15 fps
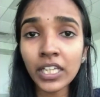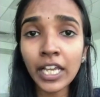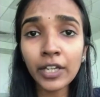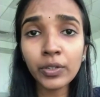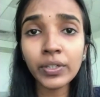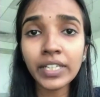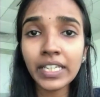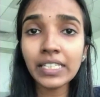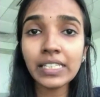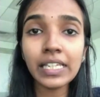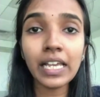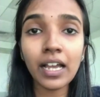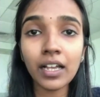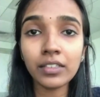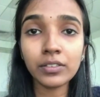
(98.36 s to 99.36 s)
I could
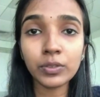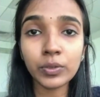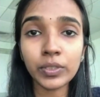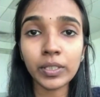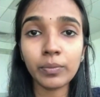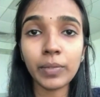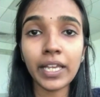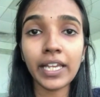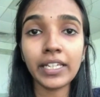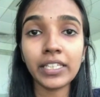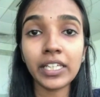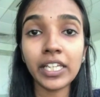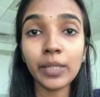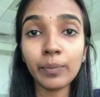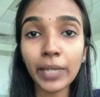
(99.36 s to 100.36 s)
easily ask to him,
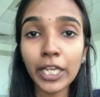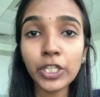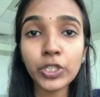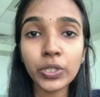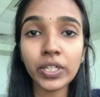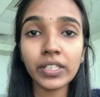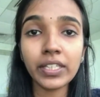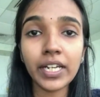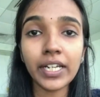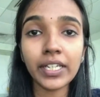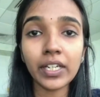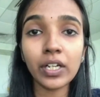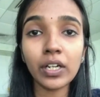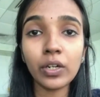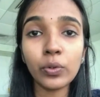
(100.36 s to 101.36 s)
and he made sure that
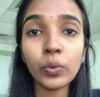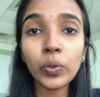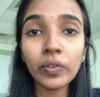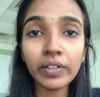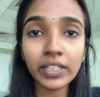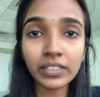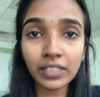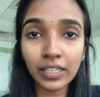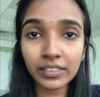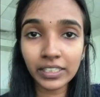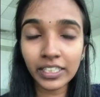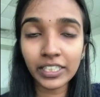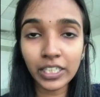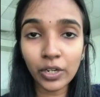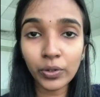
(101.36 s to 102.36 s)
whoever is
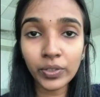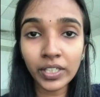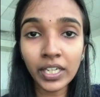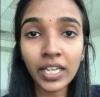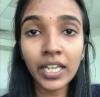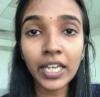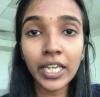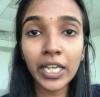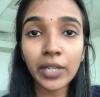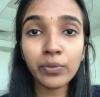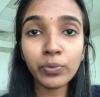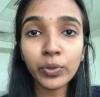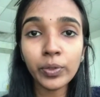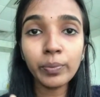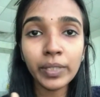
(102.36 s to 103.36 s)
asking a doubt,
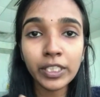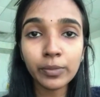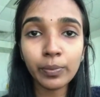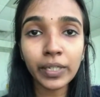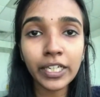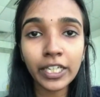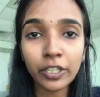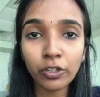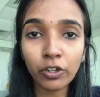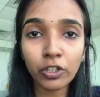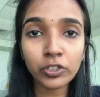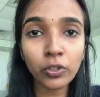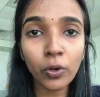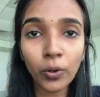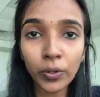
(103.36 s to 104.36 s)
it would be spread
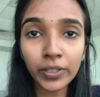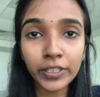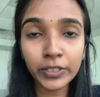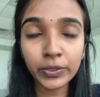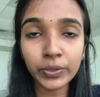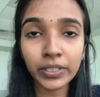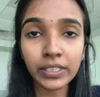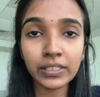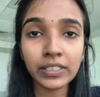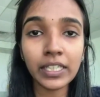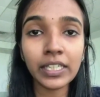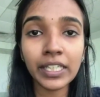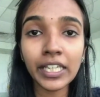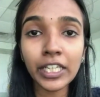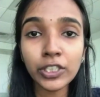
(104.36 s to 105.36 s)
across all the students,
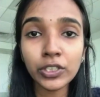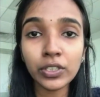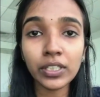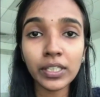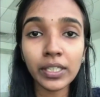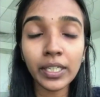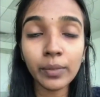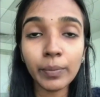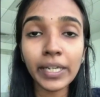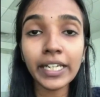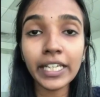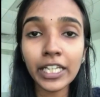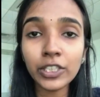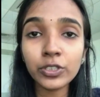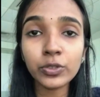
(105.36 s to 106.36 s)
and he
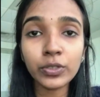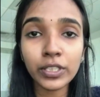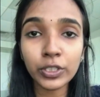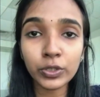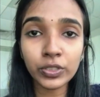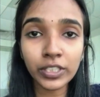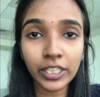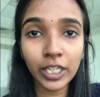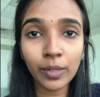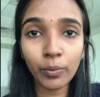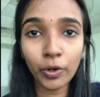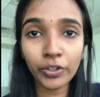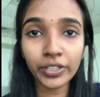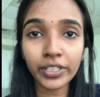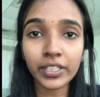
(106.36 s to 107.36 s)
made each student to think
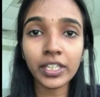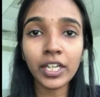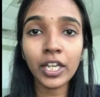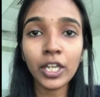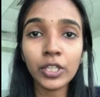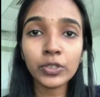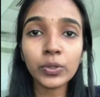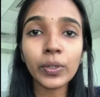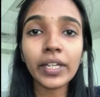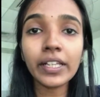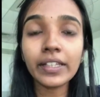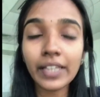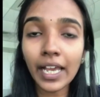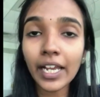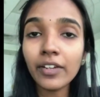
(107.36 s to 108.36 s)
about it. So
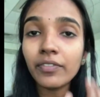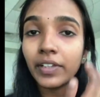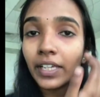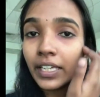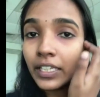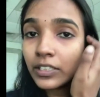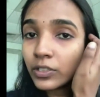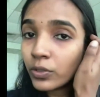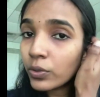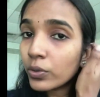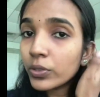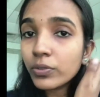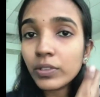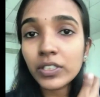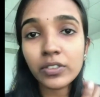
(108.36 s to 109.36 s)
in that way, his
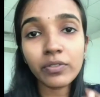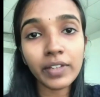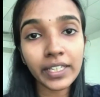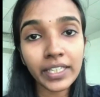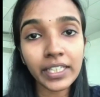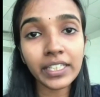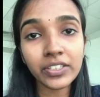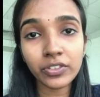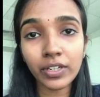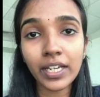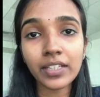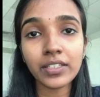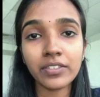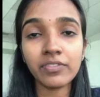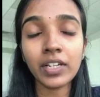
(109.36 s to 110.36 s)
course was very
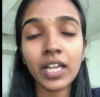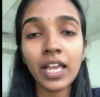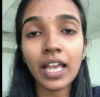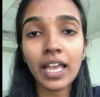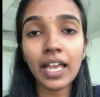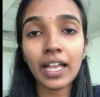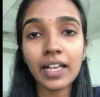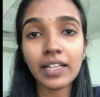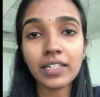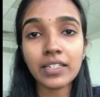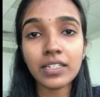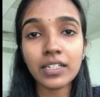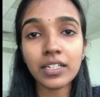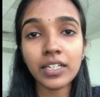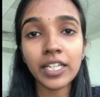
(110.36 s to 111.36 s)
interactive,
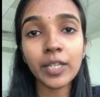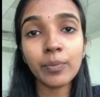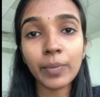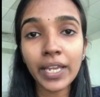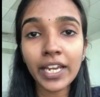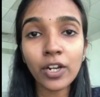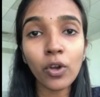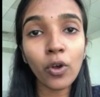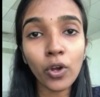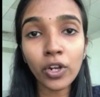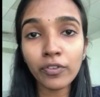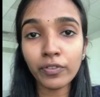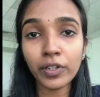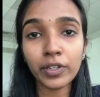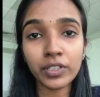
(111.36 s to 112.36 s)
and he made
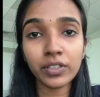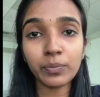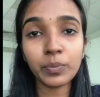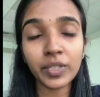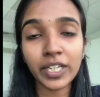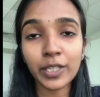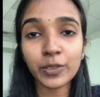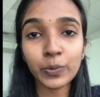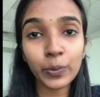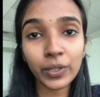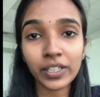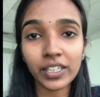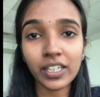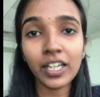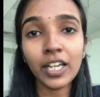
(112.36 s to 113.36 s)
all of our brains
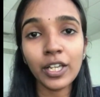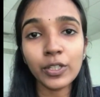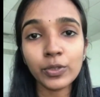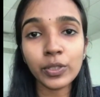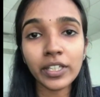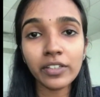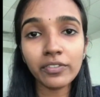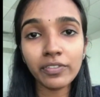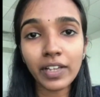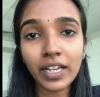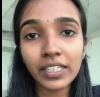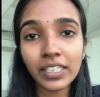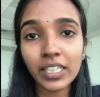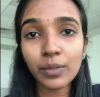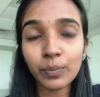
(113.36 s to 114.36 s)
work. So in
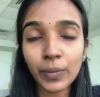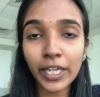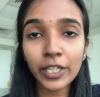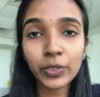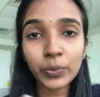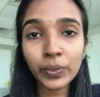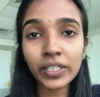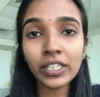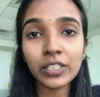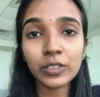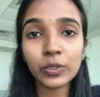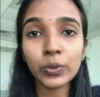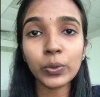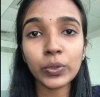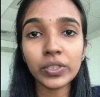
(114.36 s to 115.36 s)
fact, by doing
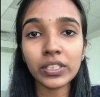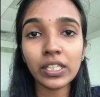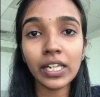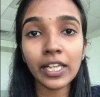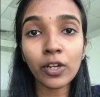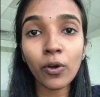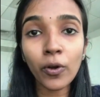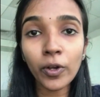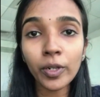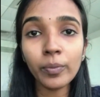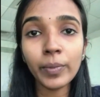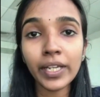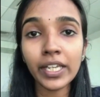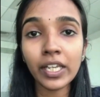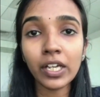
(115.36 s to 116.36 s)
his course, like all
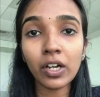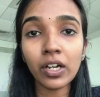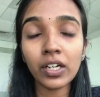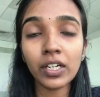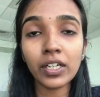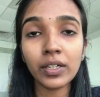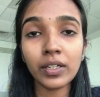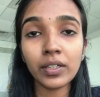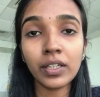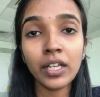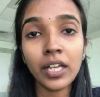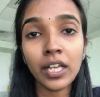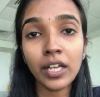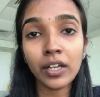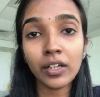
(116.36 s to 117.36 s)
my
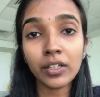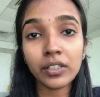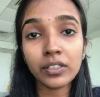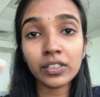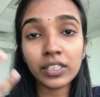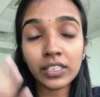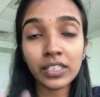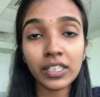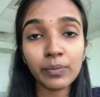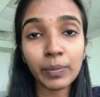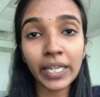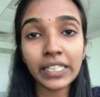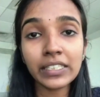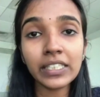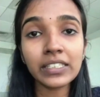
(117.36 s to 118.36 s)
the
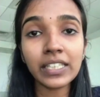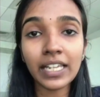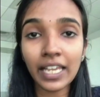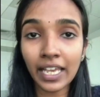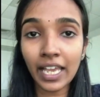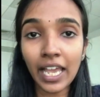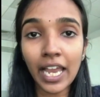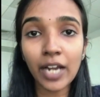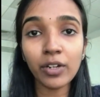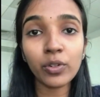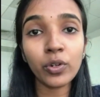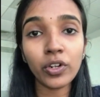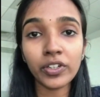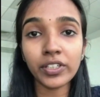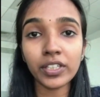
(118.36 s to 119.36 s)
basics that I
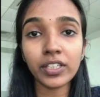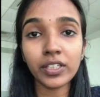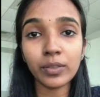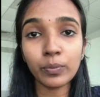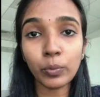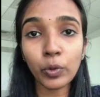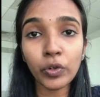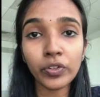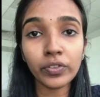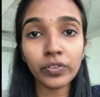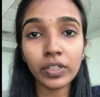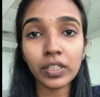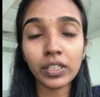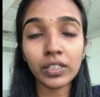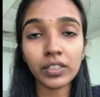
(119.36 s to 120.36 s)
had got more
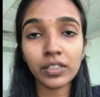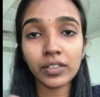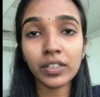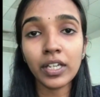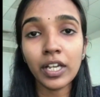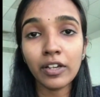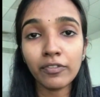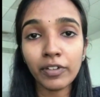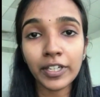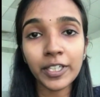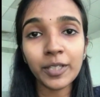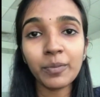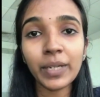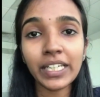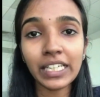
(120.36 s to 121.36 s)

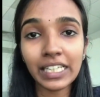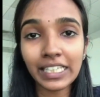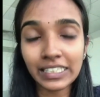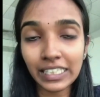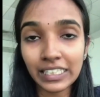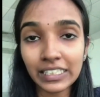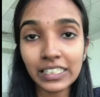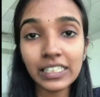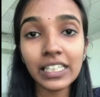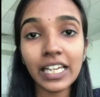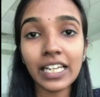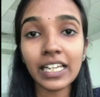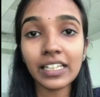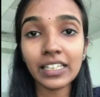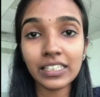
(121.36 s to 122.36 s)
fundamentally settled,
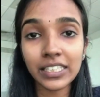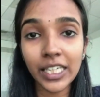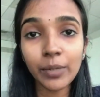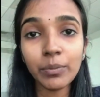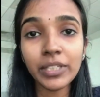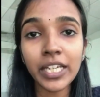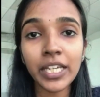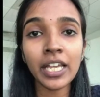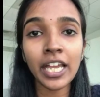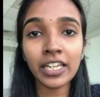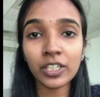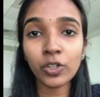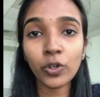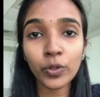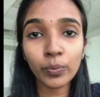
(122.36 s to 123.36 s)
and at the same
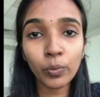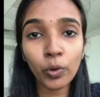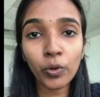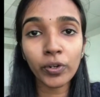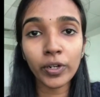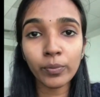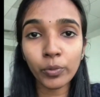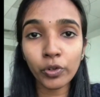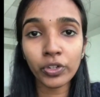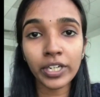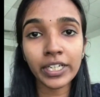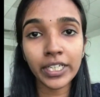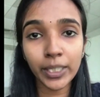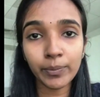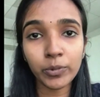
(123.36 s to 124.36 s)
had got more and more
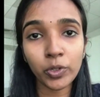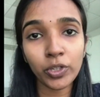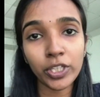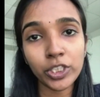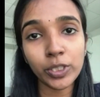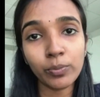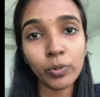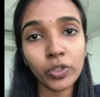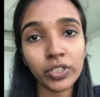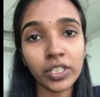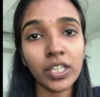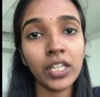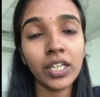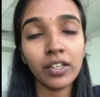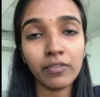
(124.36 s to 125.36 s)
in-depth knowledge about
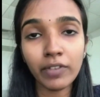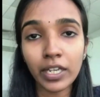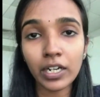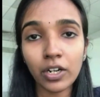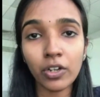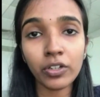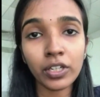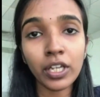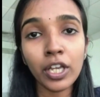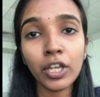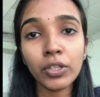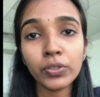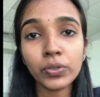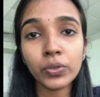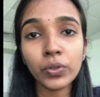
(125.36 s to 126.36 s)
Verilog.
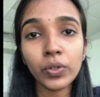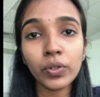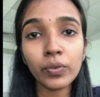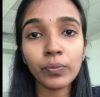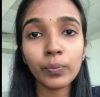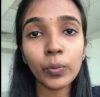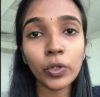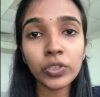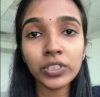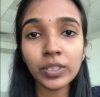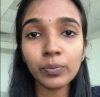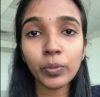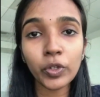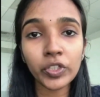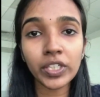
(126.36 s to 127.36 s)
So most
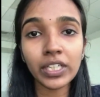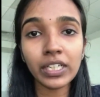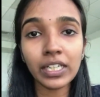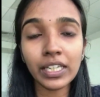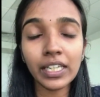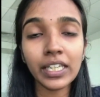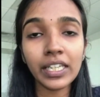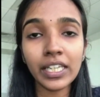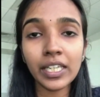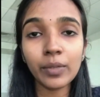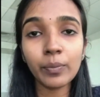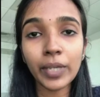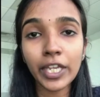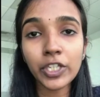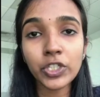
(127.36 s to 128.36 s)
importantly, he
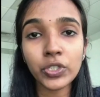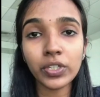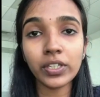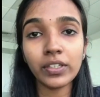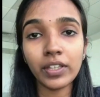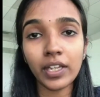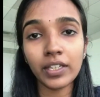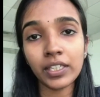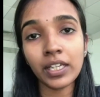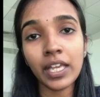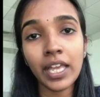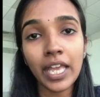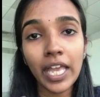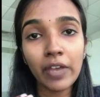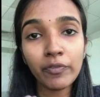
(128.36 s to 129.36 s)
made sure that
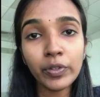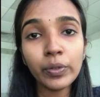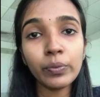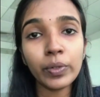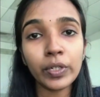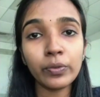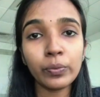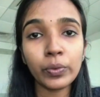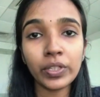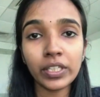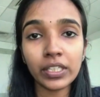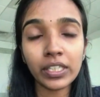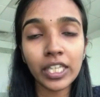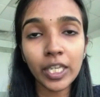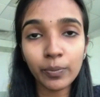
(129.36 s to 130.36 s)
everyone would
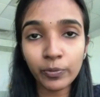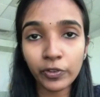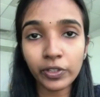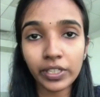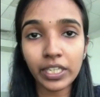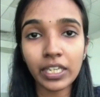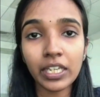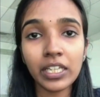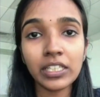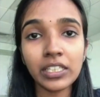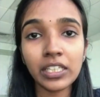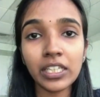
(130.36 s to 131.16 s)
keep working.